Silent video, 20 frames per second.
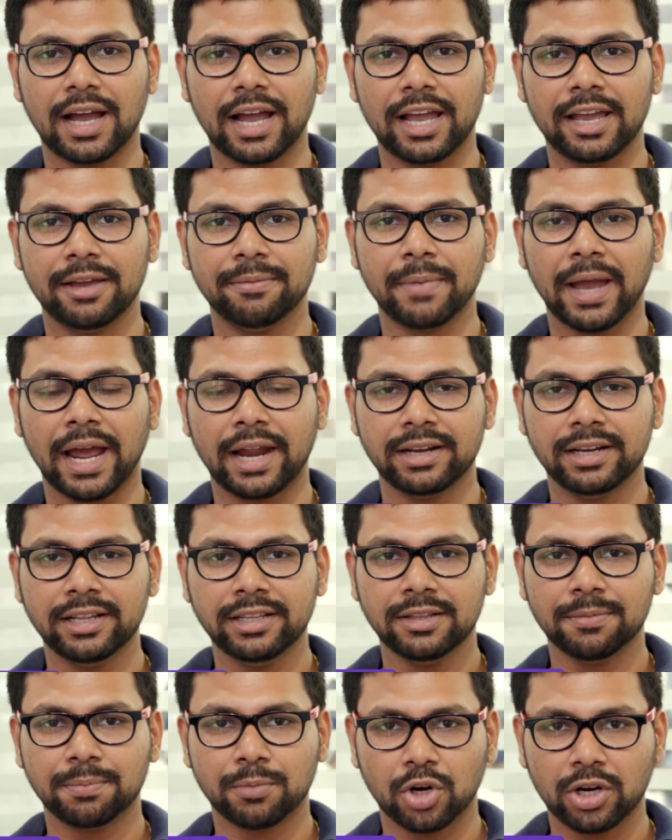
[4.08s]
I am
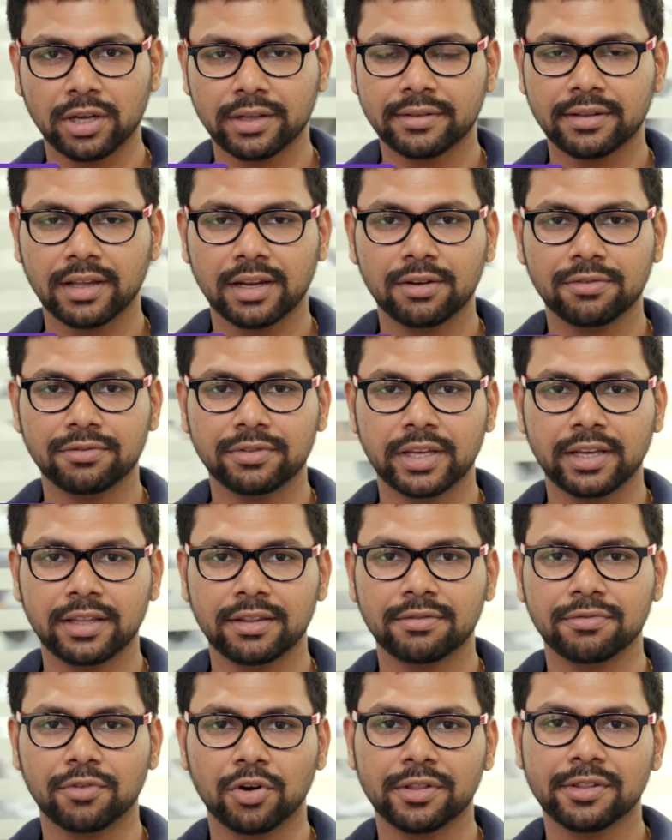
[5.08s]
handling the product side of
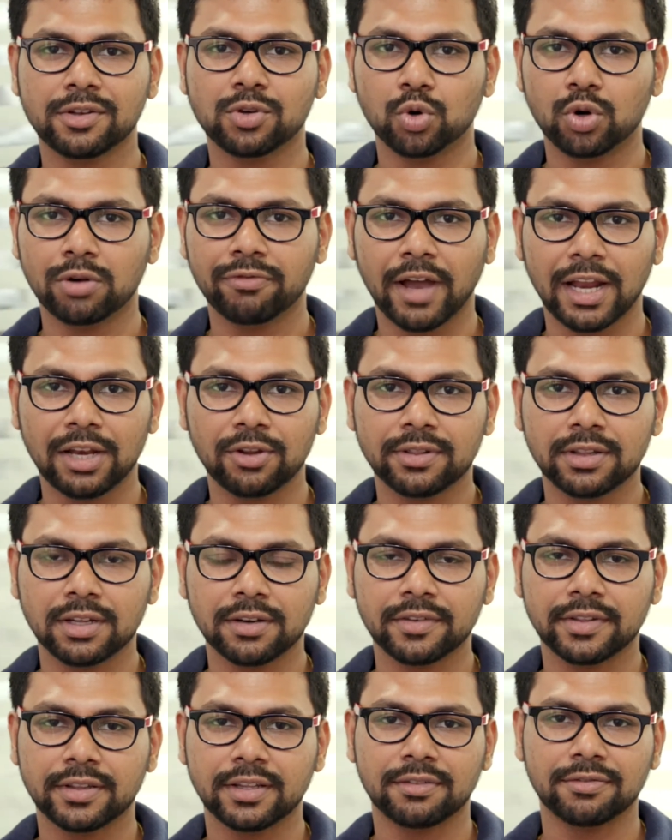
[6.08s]
things for stored value
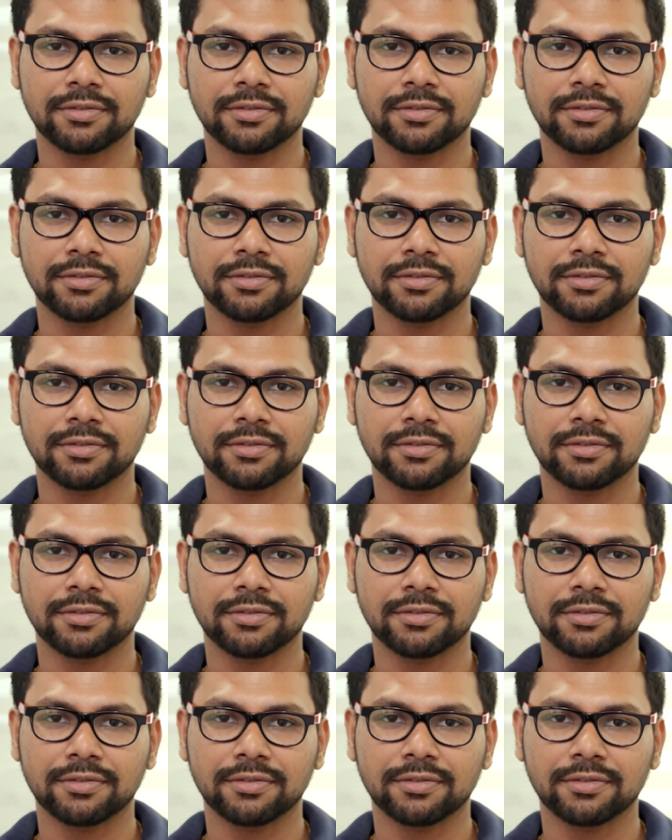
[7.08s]
services